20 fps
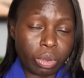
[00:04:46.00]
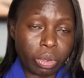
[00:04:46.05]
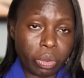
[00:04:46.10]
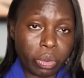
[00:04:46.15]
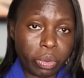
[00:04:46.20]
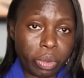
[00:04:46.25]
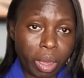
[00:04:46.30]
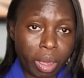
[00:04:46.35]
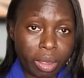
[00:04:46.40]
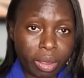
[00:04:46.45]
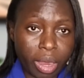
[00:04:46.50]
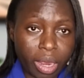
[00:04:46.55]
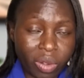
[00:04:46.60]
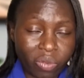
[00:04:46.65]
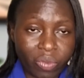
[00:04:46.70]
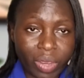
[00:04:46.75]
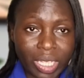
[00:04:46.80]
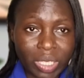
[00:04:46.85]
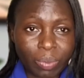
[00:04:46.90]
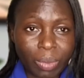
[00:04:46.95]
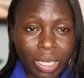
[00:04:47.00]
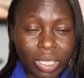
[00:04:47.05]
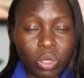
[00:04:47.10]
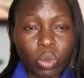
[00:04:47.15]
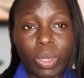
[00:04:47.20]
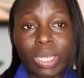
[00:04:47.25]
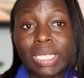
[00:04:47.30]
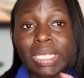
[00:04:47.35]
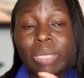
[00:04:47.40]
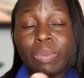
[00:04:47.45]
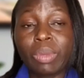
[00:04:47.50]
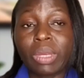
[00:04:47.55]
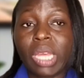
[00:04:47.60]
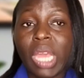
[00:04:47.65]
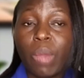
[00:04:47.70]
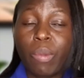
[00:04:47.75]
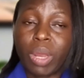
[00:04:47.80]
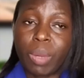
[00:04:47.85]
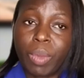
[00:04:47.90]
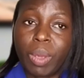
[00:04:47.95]
your investment, when
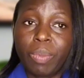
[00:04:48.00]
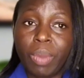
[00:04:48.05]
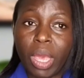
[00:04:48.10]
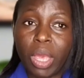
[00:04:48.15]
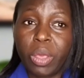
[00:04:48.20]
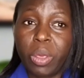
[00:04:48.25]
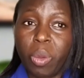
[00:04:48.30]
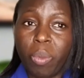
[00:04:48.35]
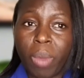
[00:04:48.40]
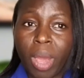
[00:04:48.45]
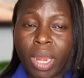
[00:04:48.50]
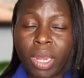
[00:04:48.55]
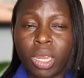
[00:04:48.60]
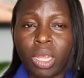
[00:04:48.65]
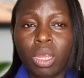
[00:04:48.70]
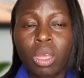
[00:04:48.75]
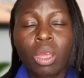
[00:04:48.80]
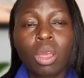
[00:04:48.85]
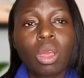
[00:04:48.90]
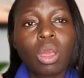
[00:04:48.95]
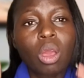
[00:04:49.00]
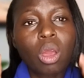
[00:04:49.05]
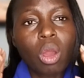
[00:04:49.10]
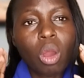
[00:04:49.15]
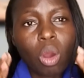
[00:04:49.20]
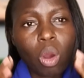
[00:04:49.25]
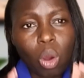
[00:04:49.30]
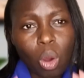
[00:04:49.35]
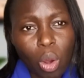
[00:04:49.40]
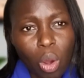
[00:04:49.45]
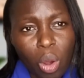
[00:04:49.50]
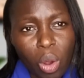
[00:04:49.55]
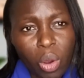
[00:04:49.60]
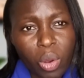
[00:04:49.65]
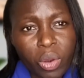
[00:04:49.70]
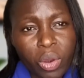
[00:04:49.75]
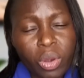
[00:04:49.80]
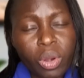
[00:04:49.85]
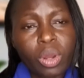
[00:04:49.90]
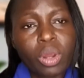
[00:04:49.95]
CBK will be paying you money,
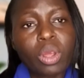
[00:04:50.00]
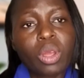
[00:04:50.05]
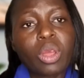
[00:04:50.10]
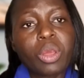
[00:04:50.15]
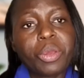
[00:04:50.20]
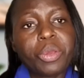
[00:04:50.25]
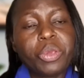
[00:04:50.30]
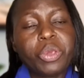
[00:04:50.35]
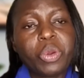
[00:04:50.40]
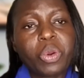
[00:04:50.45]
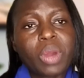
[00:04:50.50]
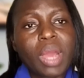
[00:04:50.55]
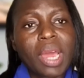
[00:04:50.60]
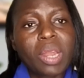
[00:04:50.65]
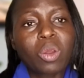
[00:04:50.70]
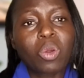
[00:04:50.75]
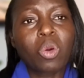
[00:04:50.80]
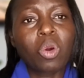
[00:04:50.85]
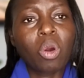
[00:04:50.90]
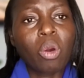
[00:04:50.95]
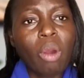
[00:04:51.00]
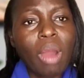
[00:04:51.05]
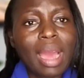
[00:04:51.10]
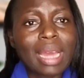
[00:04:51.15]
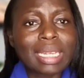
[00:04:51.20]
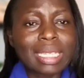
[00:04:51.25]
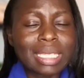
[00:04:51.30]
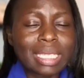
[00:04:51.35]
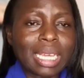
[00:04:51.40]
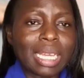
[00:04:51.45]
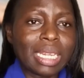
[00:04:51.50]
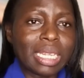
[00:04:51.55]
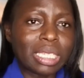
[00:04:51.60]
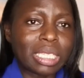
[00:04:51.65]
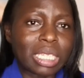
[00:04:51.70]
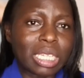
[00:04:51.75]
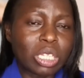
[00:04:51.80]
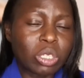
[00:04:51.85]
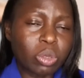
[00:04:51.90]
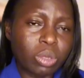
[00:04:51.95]
or you can go and sell
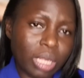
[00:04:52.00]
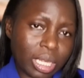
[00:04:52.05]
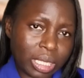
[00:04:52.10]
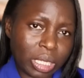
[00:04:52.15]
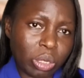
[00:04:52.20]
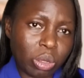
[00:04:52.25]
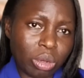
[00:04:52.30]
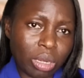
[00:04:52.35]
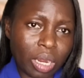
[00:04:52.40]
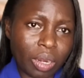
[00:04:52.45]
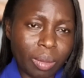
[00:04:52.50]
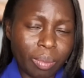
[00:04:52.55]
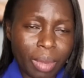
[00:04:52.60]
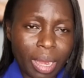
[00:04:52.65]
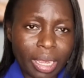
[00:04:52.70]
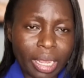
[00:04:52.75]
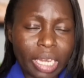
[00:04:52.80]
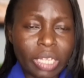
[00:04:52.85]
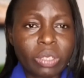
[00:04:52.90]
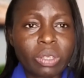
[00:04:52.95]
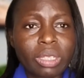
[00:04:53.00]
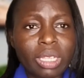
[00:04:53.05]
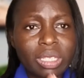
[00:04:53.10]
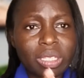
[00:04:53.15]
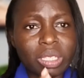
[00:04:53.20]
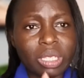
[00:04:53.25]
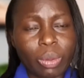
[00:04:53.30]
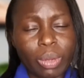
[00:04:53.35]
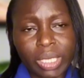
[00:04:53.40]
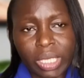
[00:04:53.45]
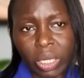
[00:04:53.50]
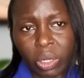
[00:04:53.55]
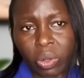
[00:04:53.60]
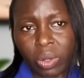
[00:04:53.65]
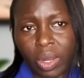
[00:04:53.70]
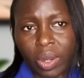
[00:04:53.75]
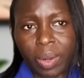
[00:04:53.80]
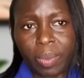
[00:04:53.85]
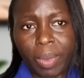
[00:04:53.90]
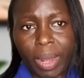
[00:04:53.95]
it into the secondary market. So this is our
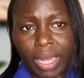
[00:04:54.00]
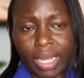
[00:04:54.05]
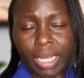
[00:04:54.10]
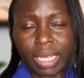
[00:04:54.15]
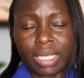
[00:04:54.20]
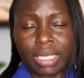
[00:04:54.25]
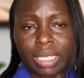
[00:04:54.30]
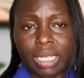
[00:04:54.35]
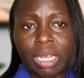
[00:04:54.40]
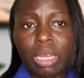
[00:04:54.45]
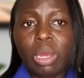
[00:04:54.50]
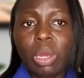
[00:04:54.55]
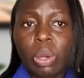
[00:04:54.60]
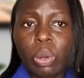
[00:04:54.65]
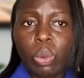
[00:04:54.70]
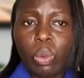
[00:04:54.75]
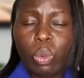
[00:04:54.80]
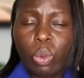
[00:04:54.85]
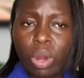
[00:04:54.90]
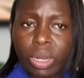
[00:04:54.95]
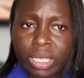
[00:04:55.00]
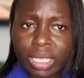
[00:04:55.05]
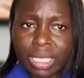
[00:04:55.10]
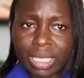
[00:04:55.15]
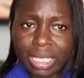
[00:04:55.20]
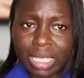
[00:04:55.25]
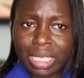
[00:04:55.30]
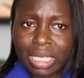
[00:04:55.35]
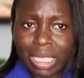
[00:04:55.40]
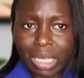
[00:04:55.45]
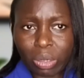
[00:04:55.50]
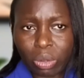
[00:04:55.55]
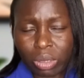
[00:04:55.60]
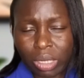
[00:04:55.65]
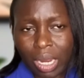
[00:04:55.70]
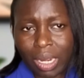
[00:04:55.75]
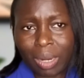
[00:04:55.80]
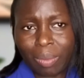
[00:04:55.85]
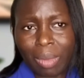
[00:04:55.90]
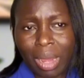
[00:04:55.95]
secondary market. What is this
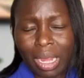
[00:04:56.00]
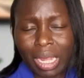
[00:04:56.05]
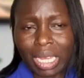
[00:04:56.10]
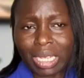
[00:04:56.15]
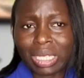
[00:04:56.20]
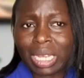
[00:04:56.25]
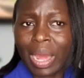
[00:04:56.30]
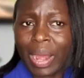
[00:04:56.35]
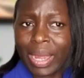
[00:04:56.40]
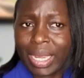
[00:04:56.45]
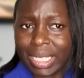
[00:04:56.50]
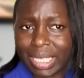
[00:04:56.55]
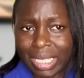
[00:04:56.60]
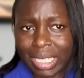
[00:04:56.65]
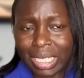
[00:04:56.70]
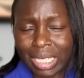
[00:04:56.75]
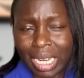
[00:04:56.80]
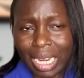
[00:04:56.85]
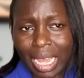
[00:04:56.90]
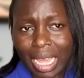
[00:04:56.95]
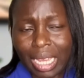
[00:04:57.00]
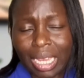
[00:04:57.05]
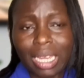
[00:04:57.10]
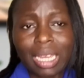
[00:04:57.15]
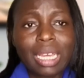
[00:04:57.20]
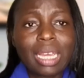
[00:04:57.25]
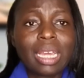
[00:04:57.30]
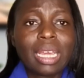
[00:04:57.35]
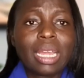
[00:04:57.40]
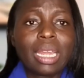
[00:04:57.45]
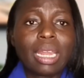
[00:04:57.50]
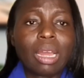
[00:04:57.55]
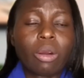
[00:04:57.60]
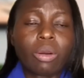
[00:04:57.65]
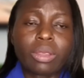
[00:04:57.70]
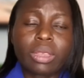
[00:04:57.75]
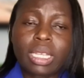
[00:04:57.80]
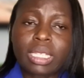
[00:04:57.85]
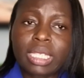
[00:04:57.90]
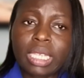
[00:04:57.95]
secondary market? How is it like?
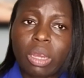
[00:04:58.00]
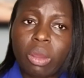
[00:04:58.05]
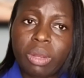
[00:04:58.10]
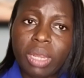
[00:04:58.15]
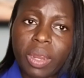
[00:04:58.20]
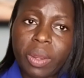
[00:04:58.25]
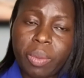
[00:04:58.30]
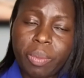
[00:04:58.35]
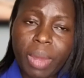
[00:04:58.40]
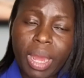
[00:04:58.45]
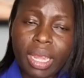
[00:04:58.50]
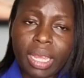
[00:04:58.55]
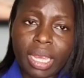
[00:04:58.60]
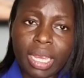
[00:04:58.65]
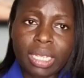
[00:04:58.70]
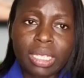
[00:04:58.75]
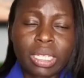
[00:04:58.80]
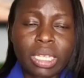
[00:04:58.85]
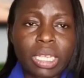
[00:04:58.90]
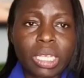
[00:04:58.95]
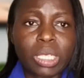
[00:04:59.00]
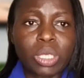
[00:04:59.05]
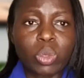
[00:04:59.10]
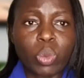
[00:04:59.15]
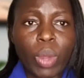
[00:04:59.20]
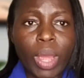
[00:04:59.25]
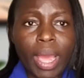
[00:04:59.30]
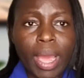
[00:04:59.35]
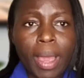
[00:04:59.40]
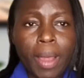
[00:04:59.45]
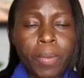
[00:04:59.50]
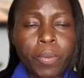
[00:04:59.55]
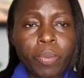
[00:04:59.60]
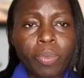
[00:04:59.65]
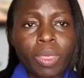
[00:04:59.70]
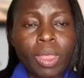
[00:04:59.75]
Now, the secondary market is where